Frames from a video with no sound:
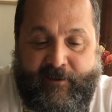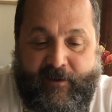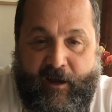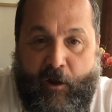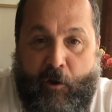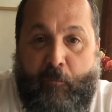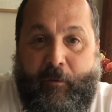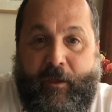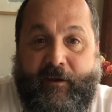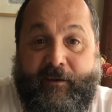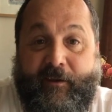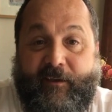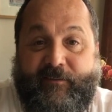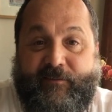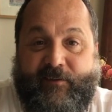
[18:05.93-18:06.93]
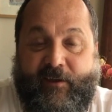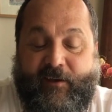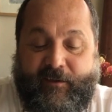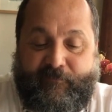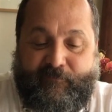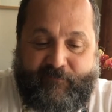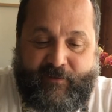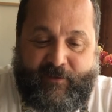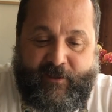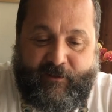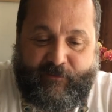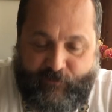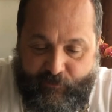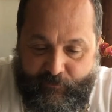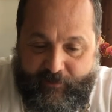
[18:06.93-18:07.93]
I hope you had a nice time.
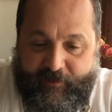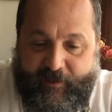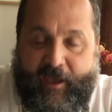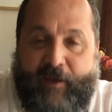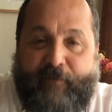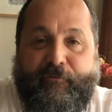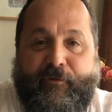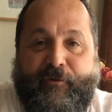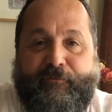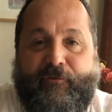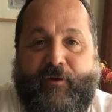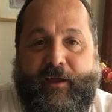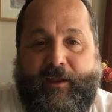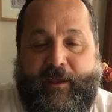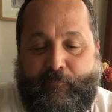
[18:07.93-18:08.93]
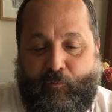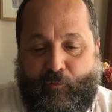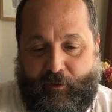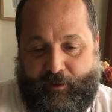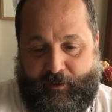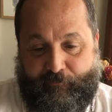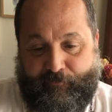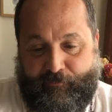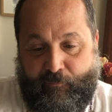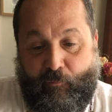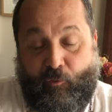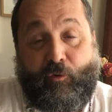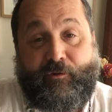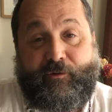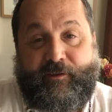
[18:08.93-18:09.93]
Tune in every Friday morning for
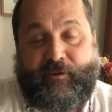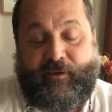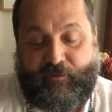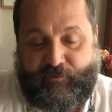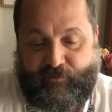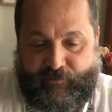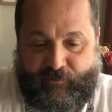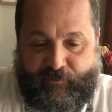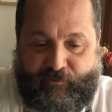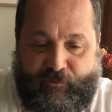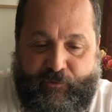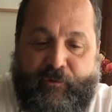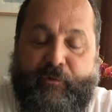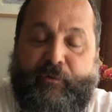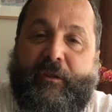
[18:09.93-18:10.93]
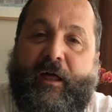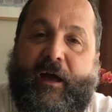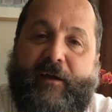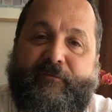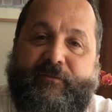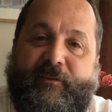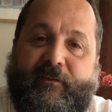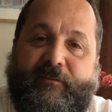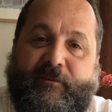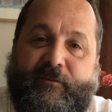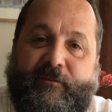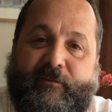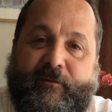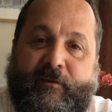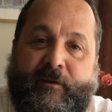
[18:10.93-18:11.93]
more DeYoungster Studio live
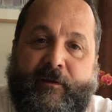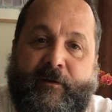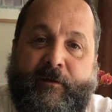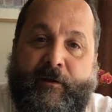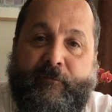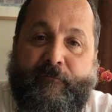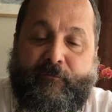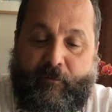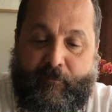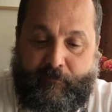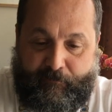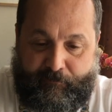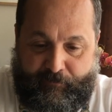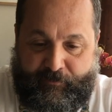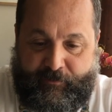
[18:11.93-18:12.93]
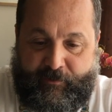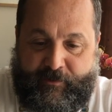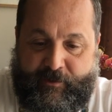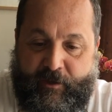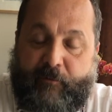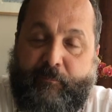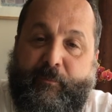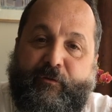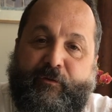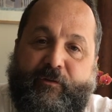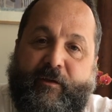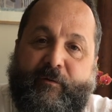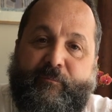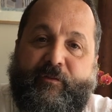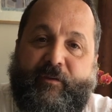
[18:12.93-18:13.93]
sessions from the DeYoung
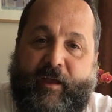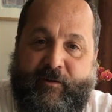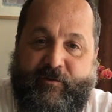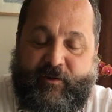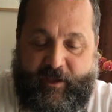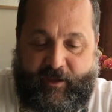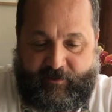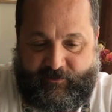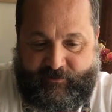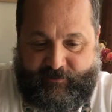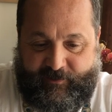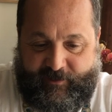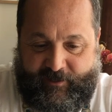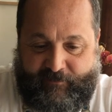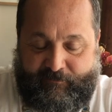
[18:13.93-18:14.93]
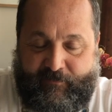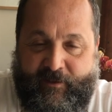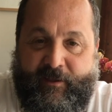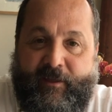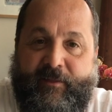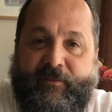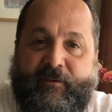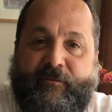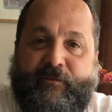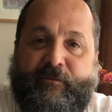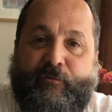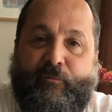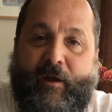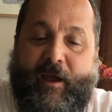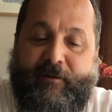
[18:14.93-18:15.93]
Museum's education team. This
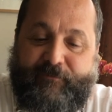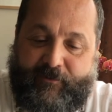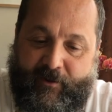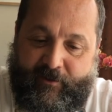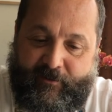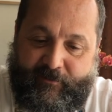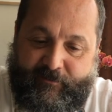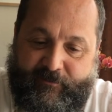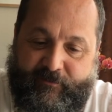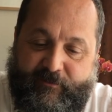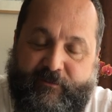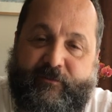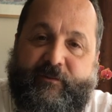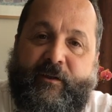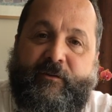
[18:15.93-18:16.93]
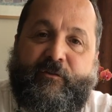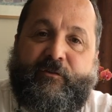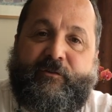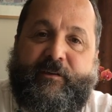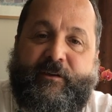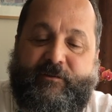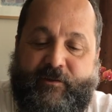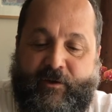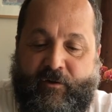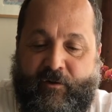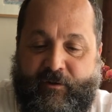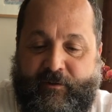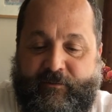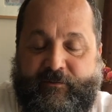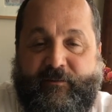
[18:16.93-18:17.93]
is Raphael Noz, Senior Teaching
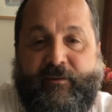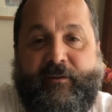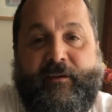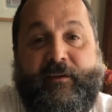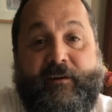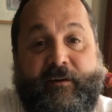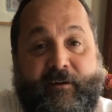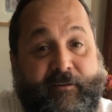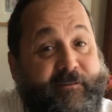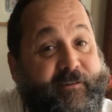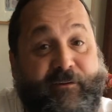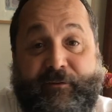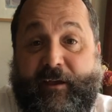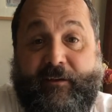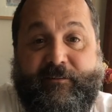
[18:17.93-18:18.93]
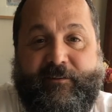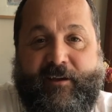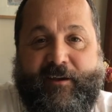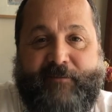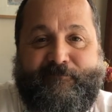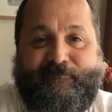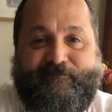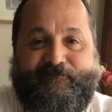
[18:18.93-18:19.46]
Artist. Until next time.